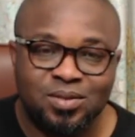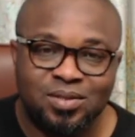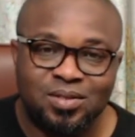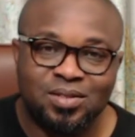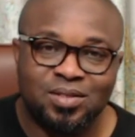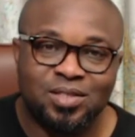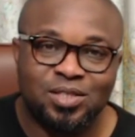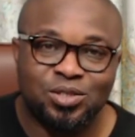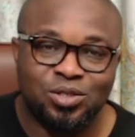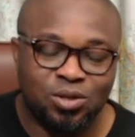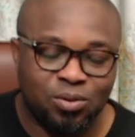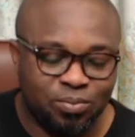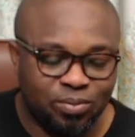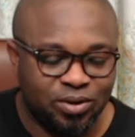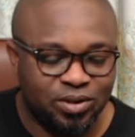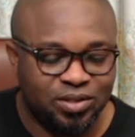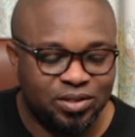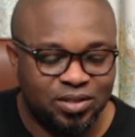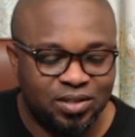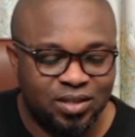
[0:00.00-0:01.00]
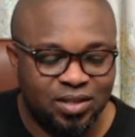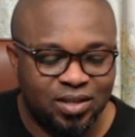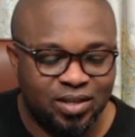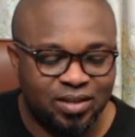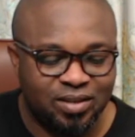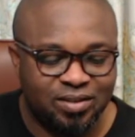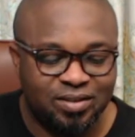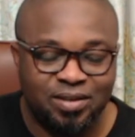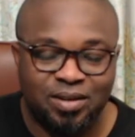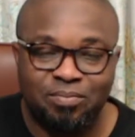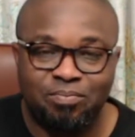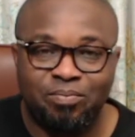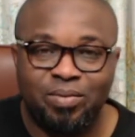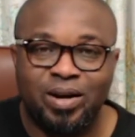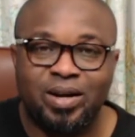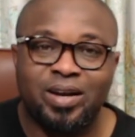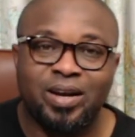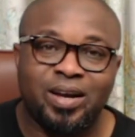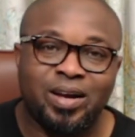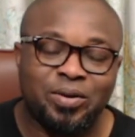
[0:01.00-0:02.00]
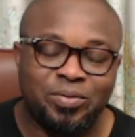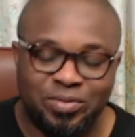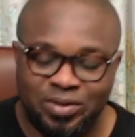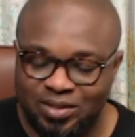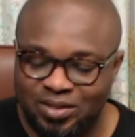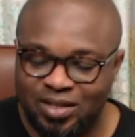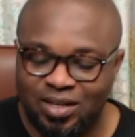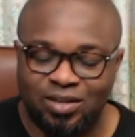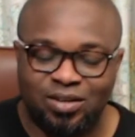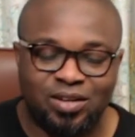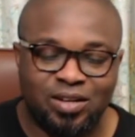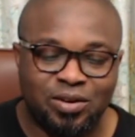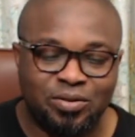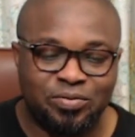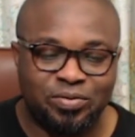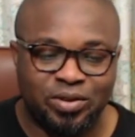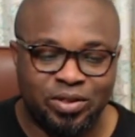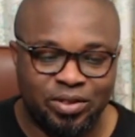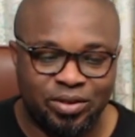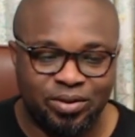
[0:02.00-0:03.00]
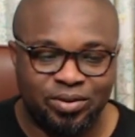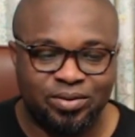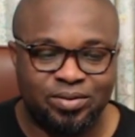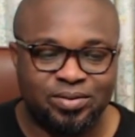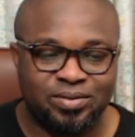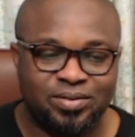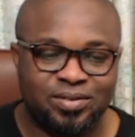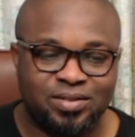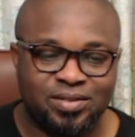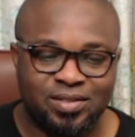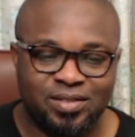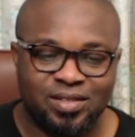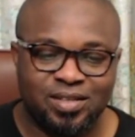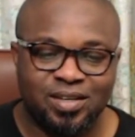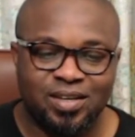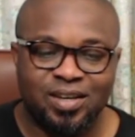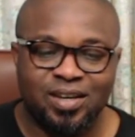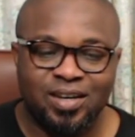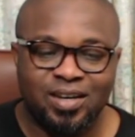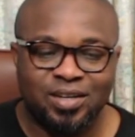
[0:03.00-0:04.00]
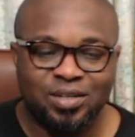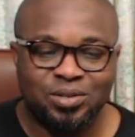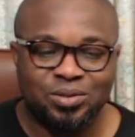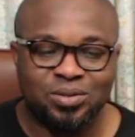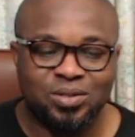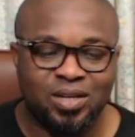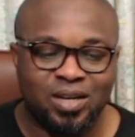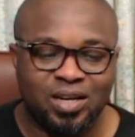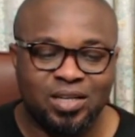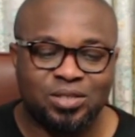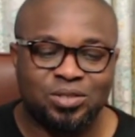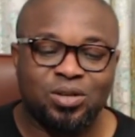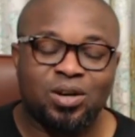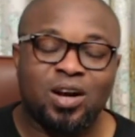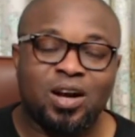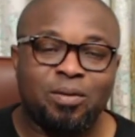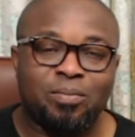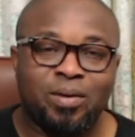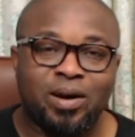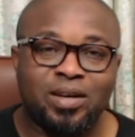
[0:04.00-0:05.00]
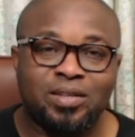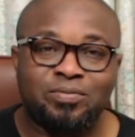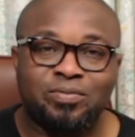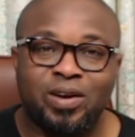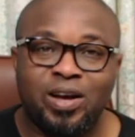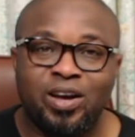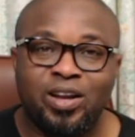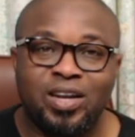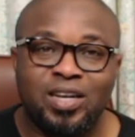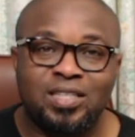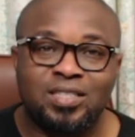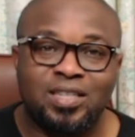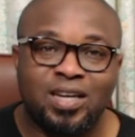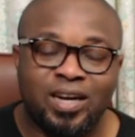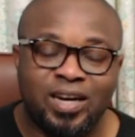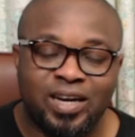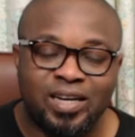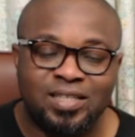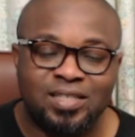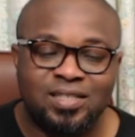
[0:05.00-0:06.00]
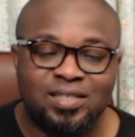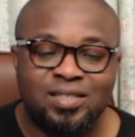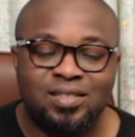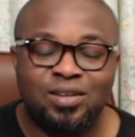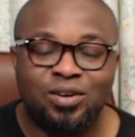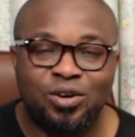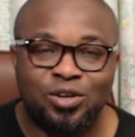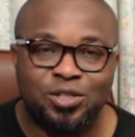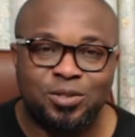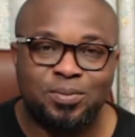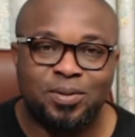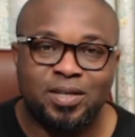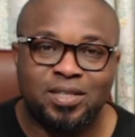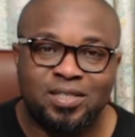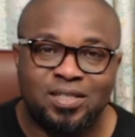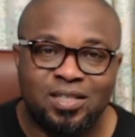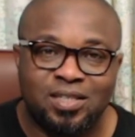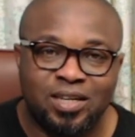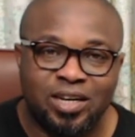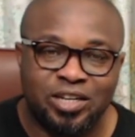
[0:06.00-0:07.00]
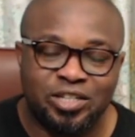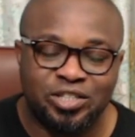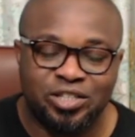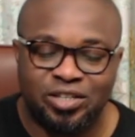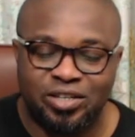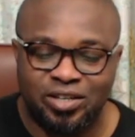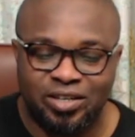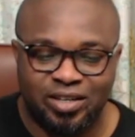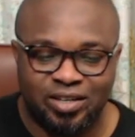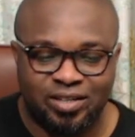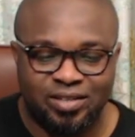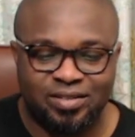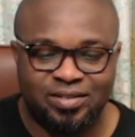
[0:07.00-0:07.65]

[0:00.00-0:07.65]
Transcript: This is your boy Cike. I'm back again with another video. Today, let's talk about violence against husbands in Nigeria.